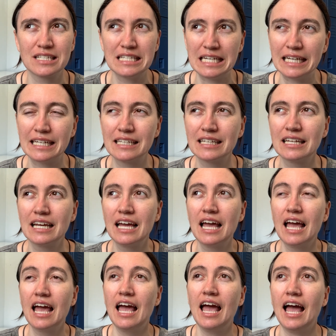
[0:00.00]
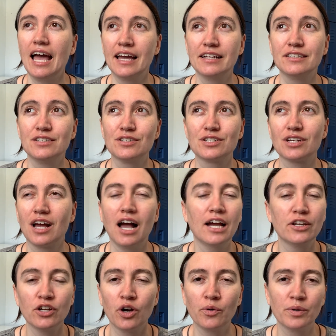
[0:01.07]
did? And I
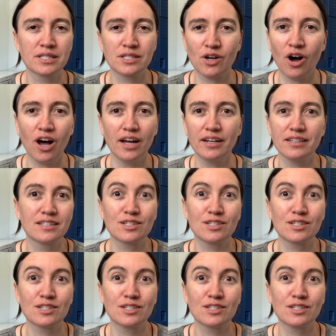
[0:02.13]
know God.